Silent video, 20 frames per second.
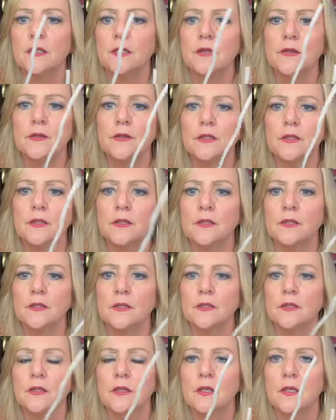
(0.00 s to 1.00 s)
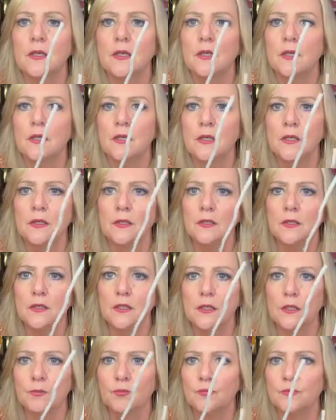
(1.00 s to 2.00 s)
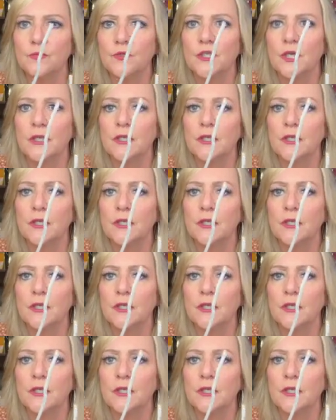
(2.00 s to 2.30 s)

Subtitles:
and thin, and